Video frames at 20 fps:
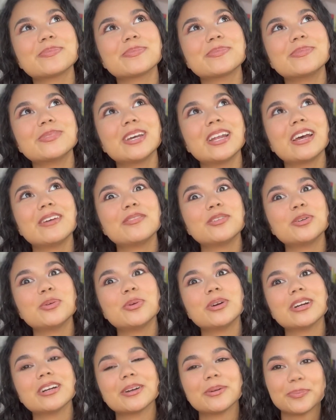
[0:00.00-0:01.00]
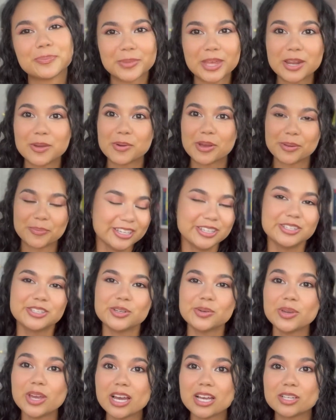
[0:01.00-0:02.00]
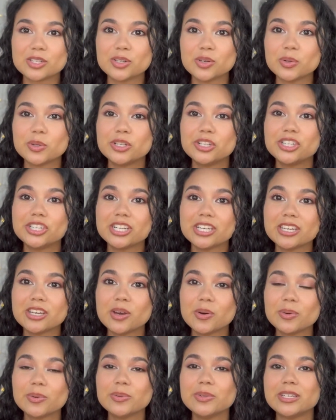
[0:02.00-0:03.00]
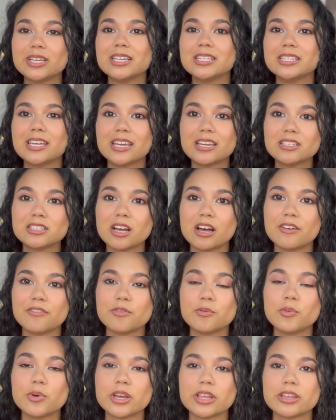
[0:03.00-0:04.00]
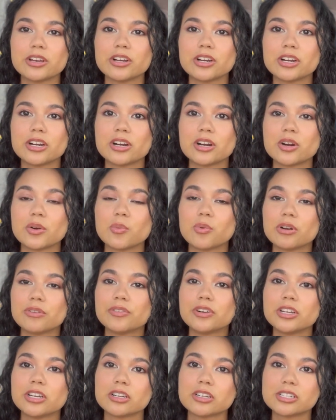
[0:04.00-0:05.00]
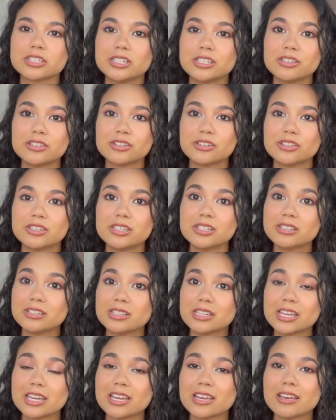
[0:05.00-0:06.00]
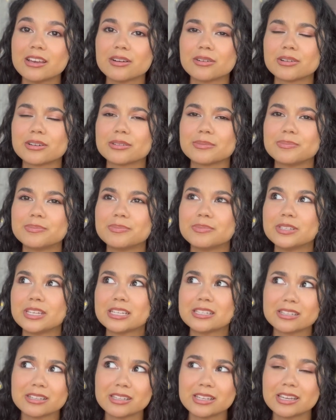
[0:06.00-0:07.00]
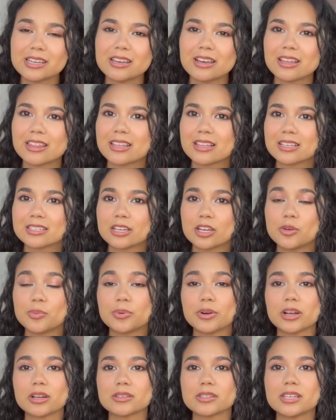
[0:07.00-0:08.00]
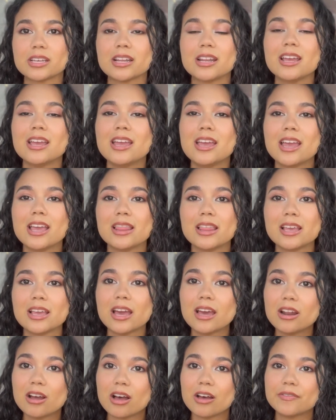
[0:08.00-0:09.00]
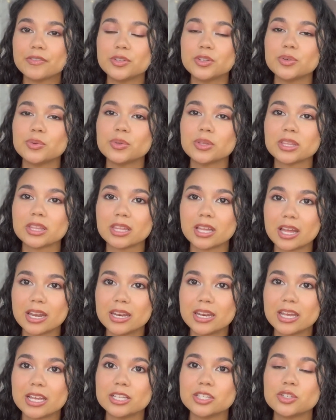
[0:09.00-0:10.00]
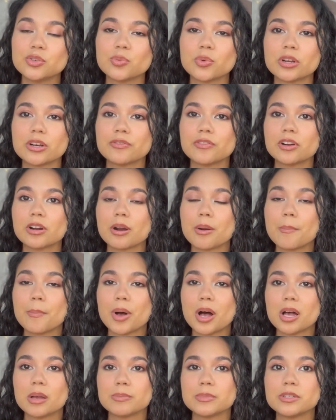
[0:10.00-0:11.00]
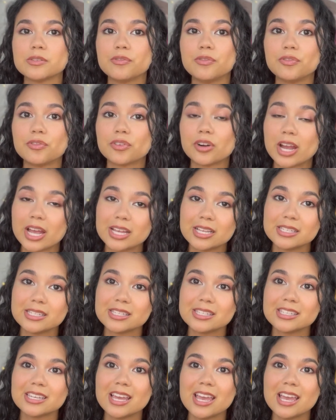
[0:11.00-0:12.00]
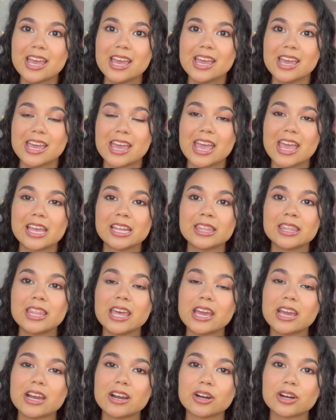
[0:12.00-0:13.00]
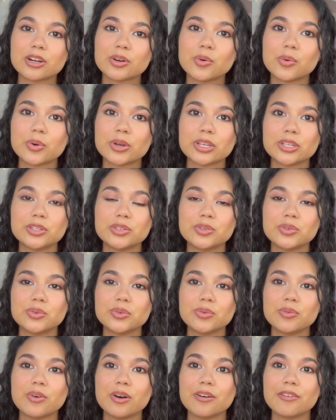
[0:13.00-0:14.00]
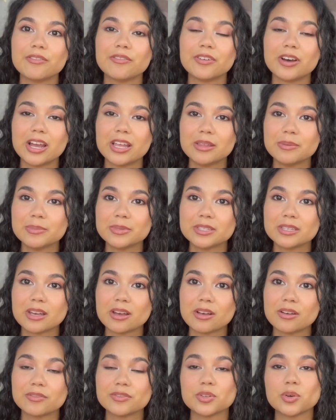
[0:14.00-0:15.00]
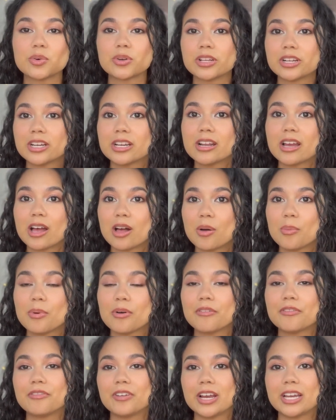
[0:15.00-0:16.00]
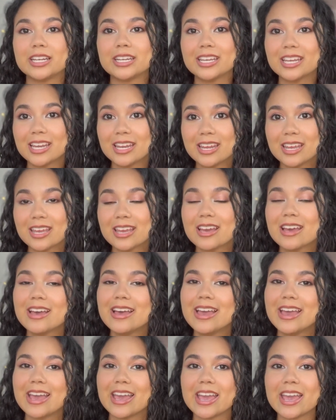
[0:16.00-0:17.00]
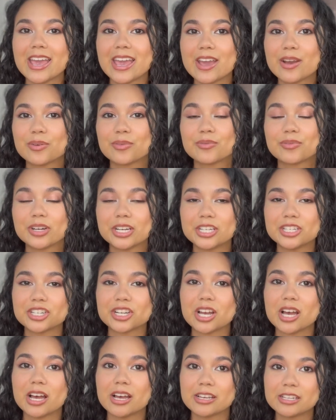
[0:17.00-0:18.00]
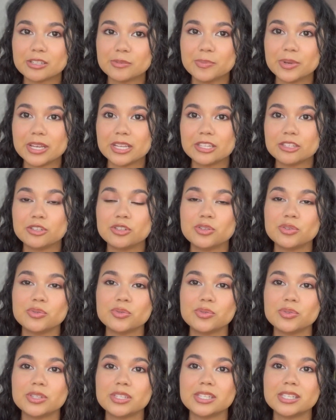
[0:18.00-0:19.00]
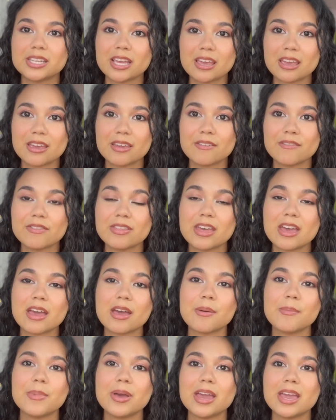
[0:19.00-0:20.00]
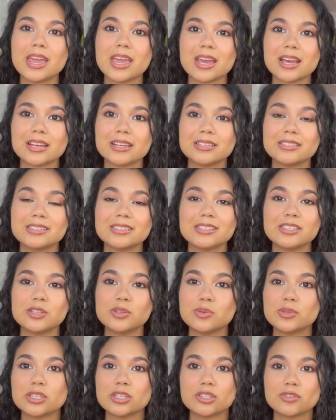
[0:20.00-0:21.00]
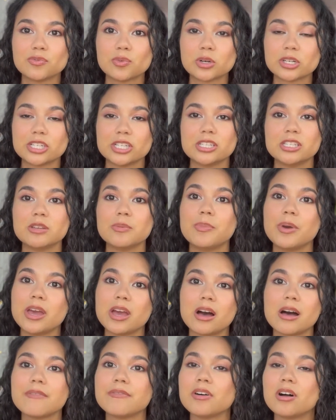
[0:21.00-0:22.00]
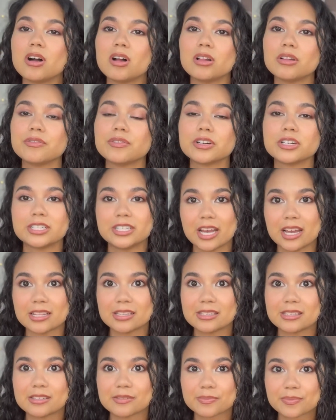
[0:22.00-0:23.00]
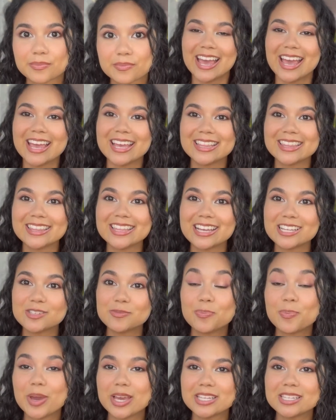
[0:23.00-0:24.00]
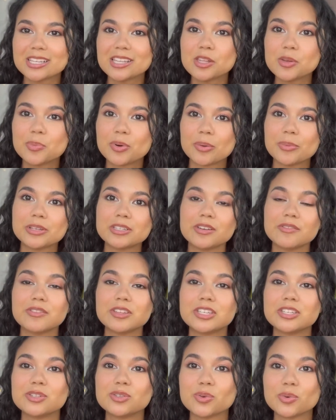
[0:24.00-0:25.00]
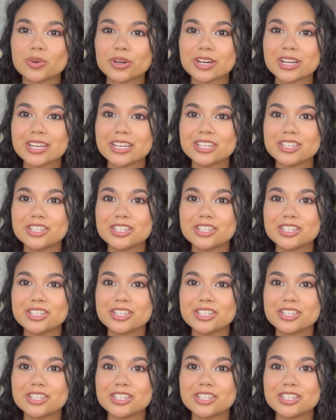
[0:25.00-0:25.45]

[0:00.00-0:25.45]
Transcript: Not having to work. Anyway, so yeah, so she goes and takes off with one of her younger sisters, Cecily, I think that's how you pronounce it, and they head off to London to one of her mom's friends, and they are going to find themselves, or they're going to help find Kitty a rich husband to save them and use his fortune to pay off all of her debts. And that's basically the premise of the story.